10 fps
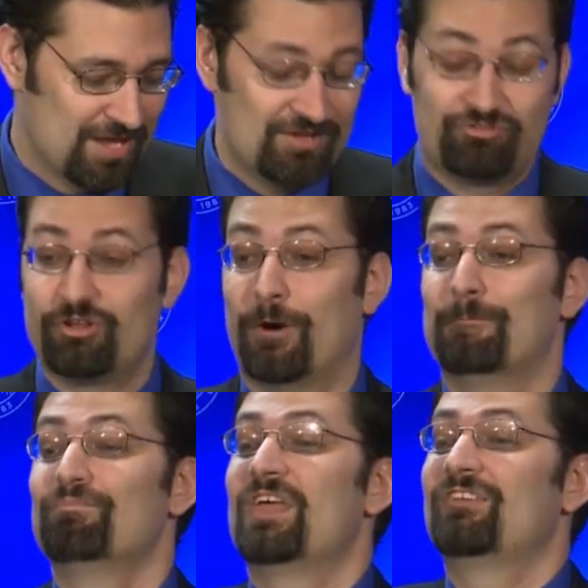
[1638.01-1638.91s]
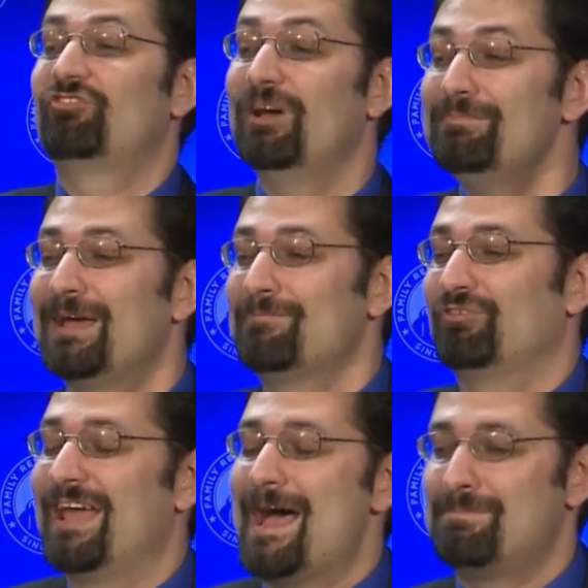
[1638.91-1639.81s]
So sometimes what
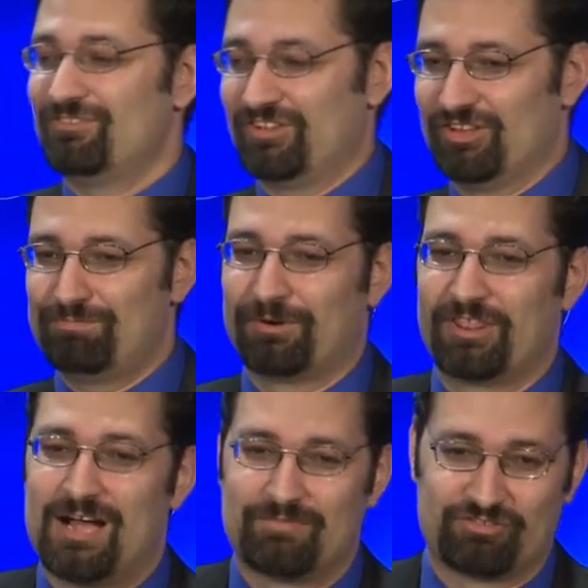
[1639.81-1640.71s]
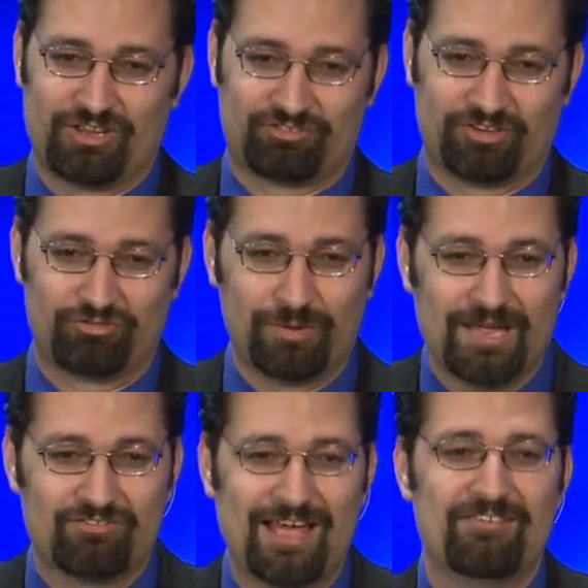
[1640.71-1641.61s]
happens at this point of the conversation is
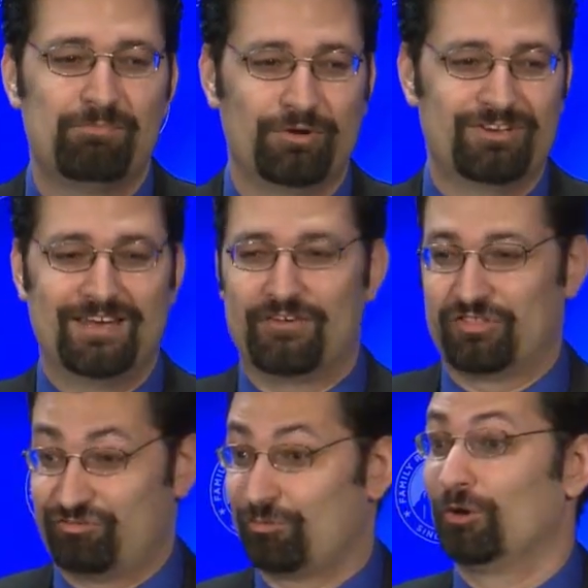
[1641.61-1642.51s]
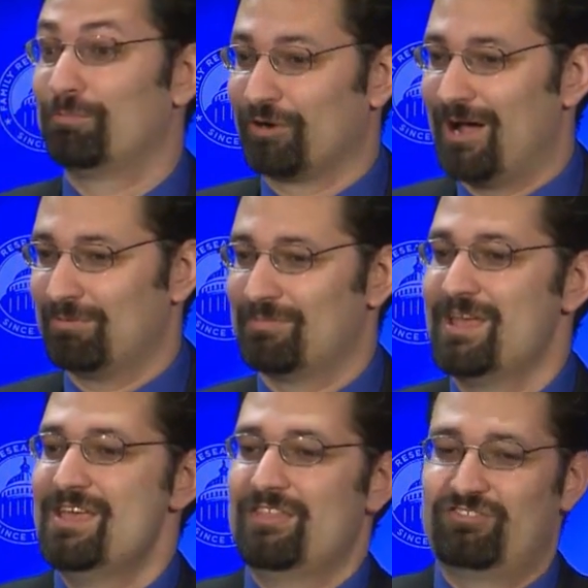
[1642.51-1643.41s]
as I have pointed out, the squirrel problem,
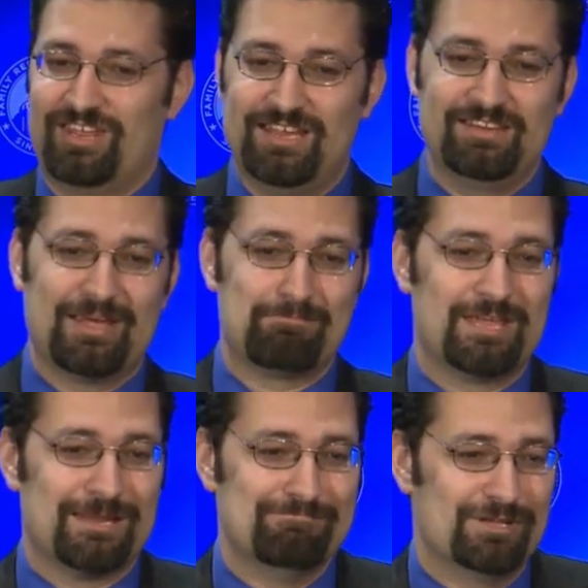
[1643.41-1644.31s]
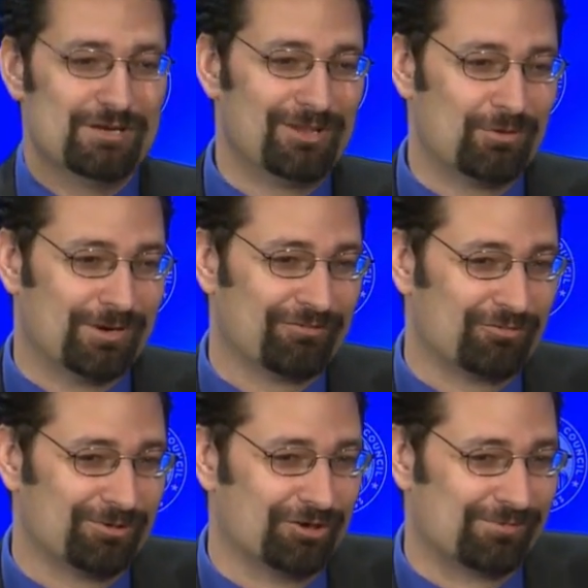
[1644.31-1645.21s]
saying that being minimally aware of the
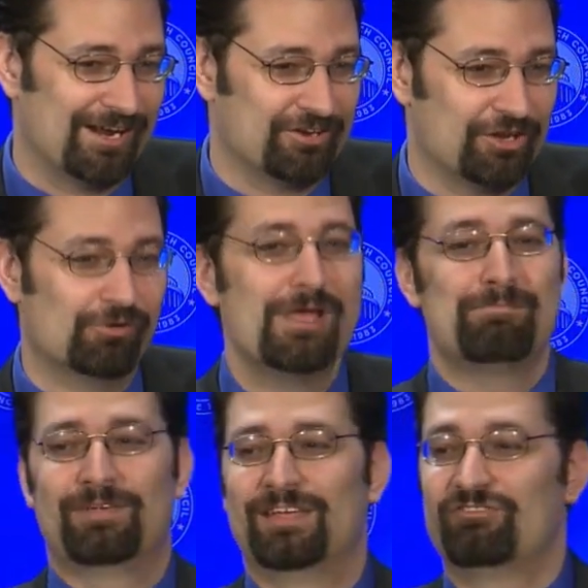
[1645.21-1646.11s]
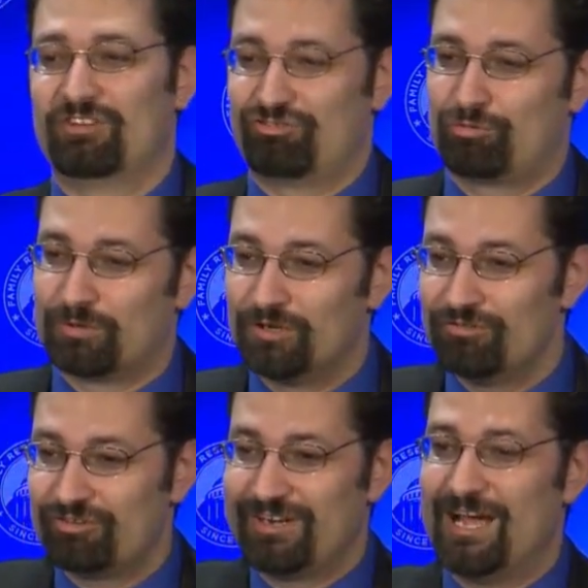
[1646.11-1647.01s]
world around you means that squirrels
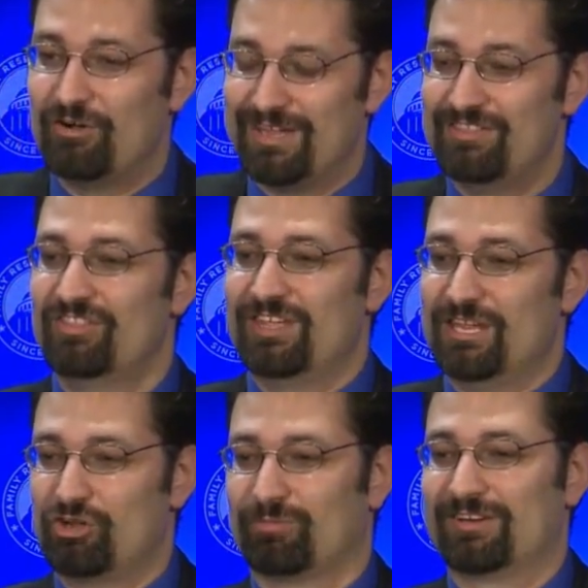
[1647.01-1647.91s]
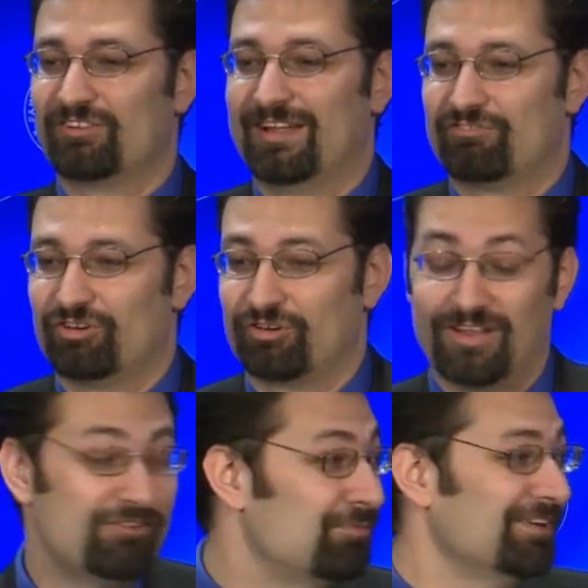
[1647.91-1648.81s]
are now in the equal right to life circle,
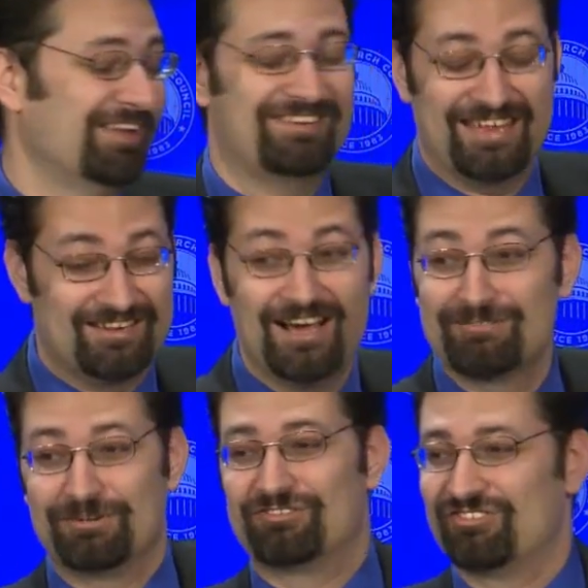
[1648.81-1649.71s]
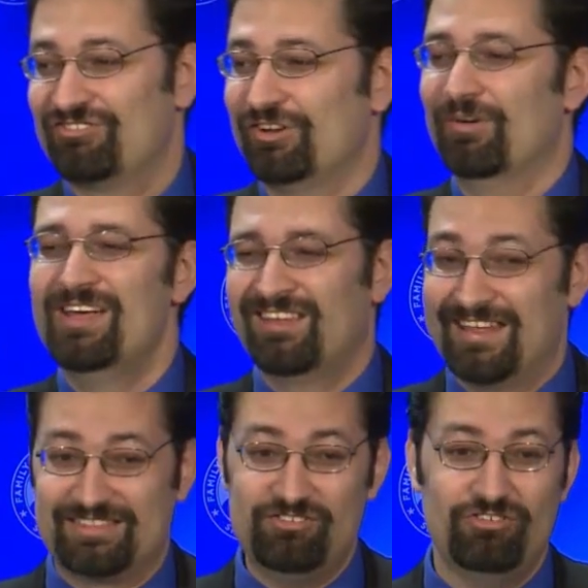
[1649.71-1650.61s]
as well, and cockroaches too. Like,
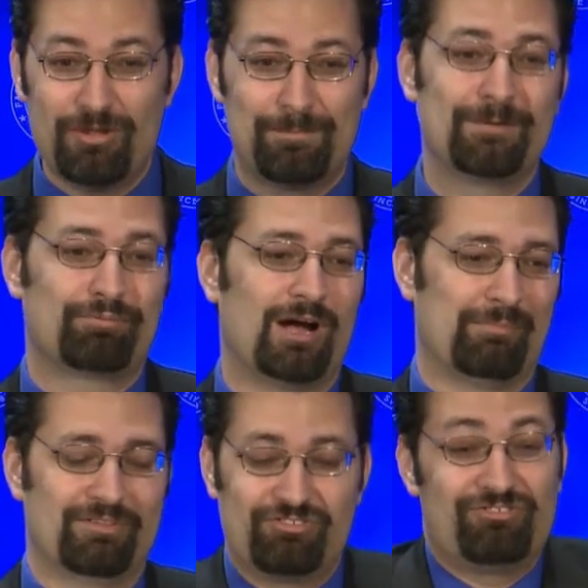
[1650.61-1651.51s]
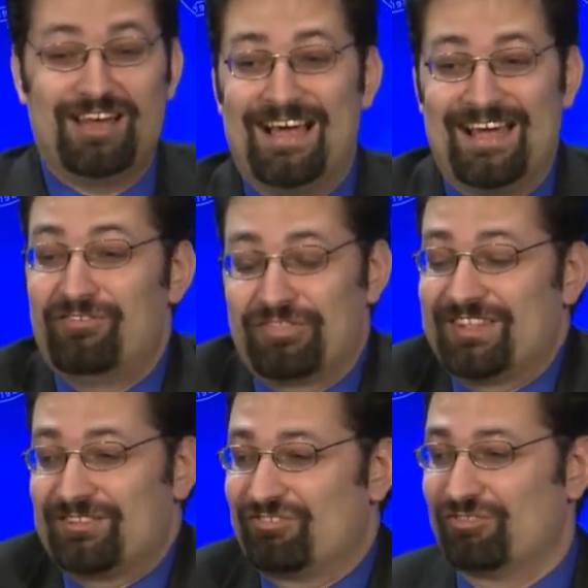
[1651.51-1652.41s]
this is a big problem. This is not, I don't think
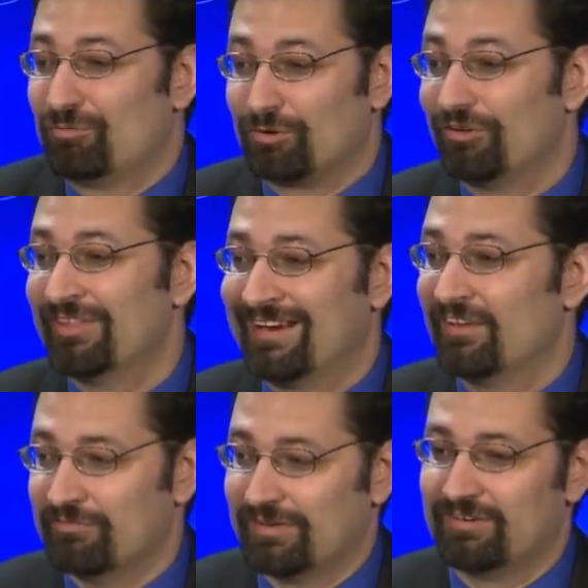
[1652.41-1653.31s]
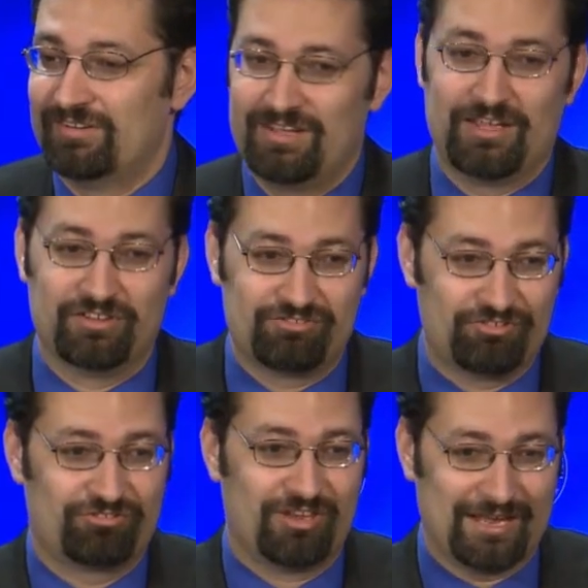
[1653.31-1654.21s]
this is the world that I live in. And this
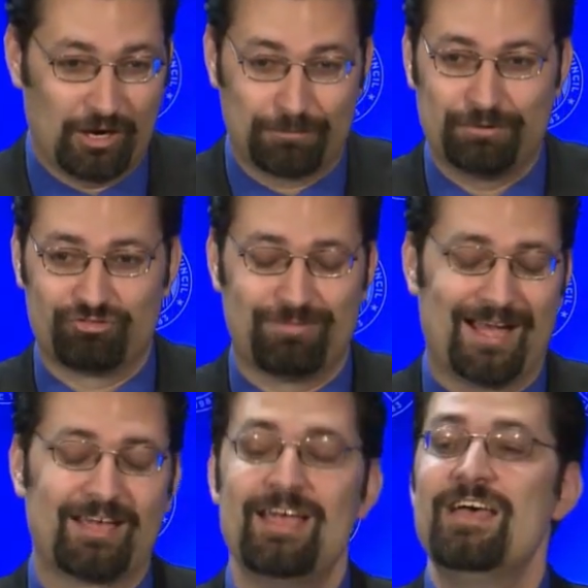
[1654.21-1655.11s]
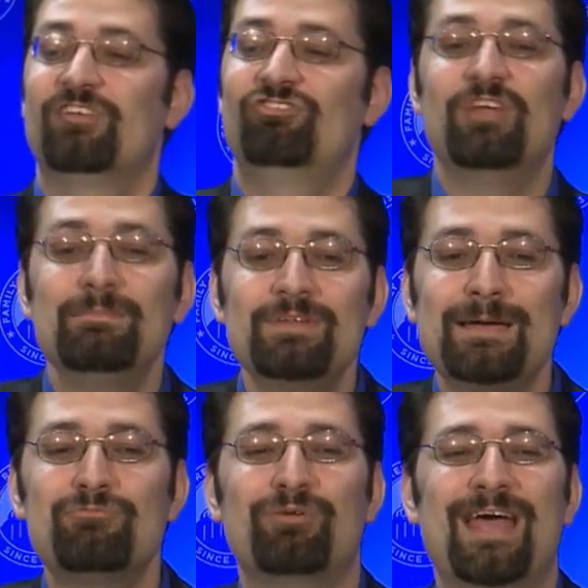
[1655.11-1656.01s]
is like our pushback.
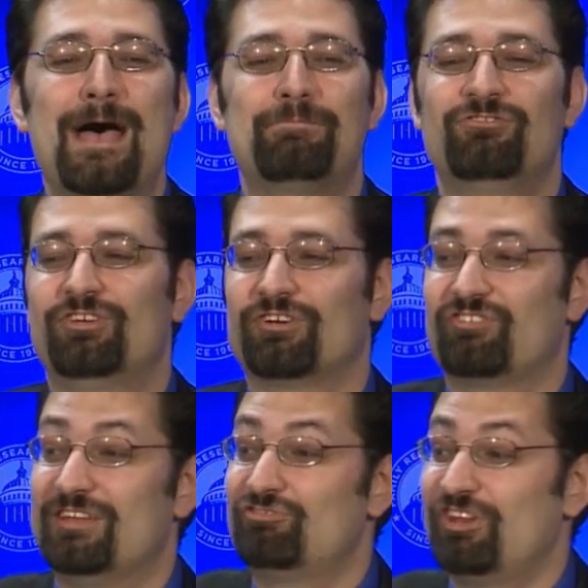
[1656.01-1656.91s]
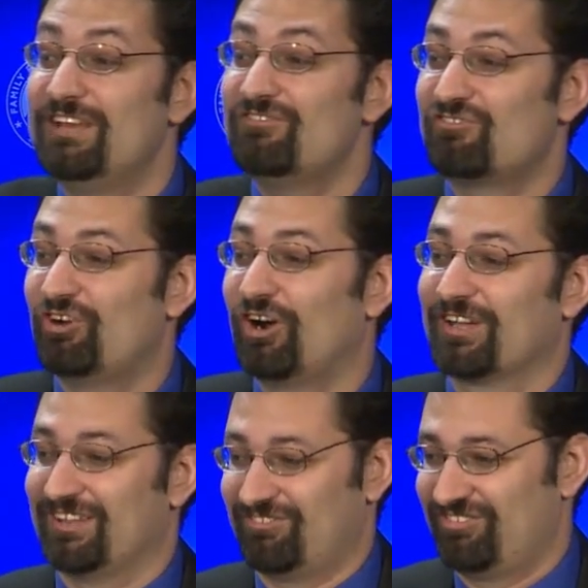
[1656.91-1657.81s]
Sometimes what happens here is they change
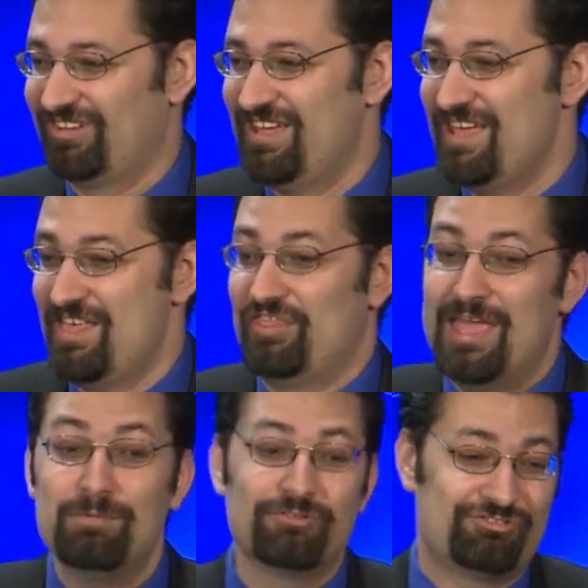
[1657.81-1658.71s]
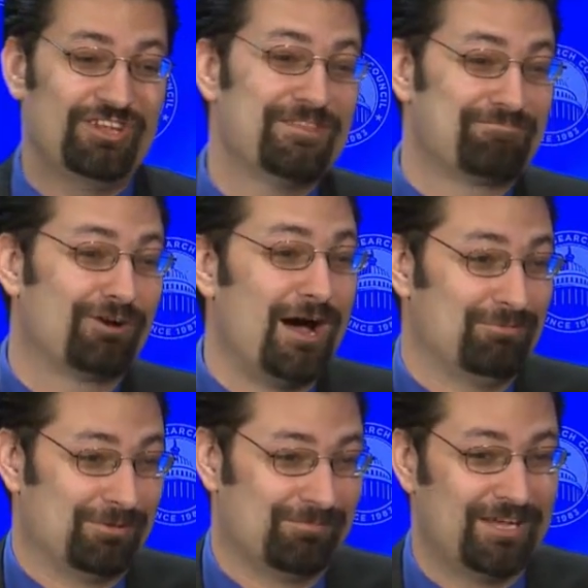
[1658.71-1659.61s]
targets. They will see the
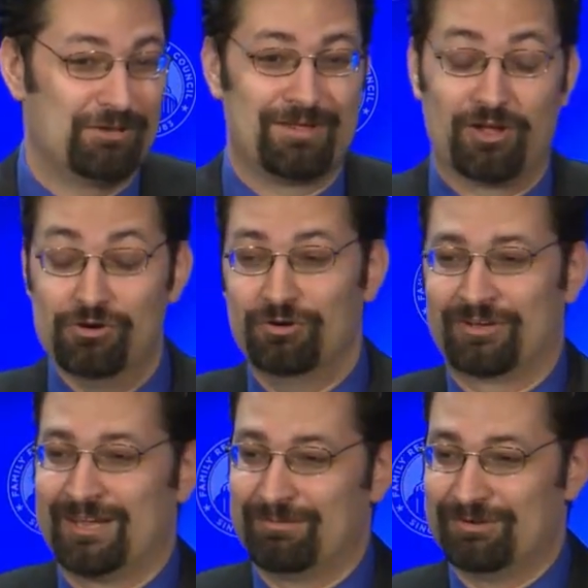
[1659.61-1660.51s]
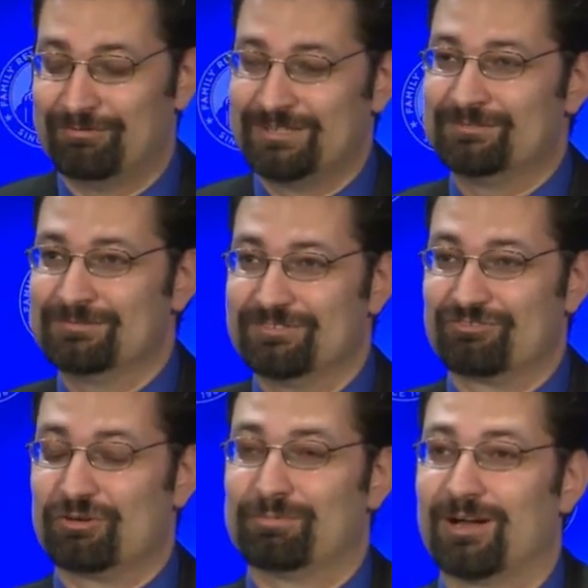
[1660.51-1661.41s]
problem, and they'll be like, oh, okay, I don't want a
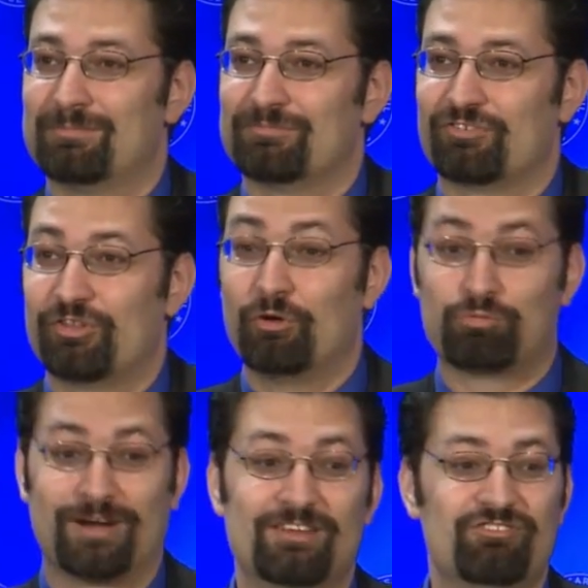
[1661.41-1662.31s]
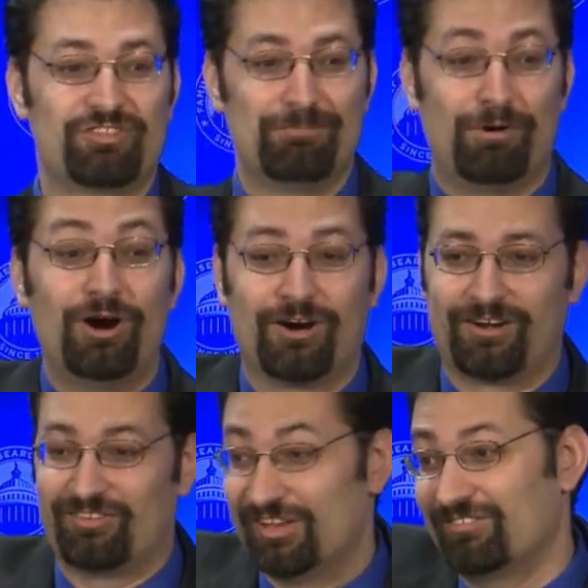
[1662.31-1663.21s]
squirrel problem, so they'll raise the bar,
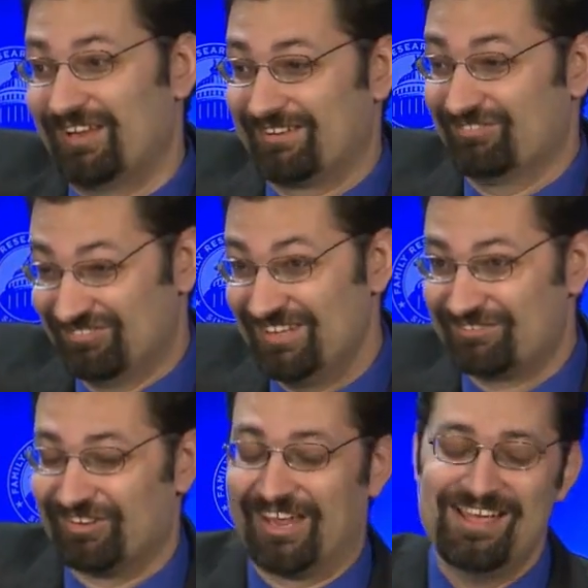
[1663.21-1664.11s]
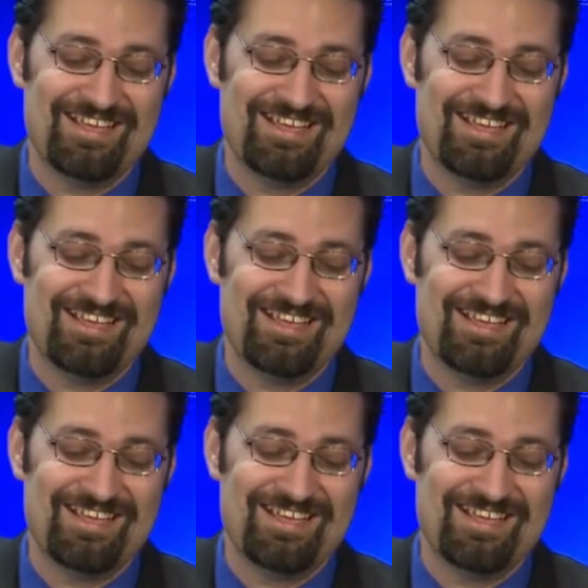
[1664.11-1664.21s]
like literally.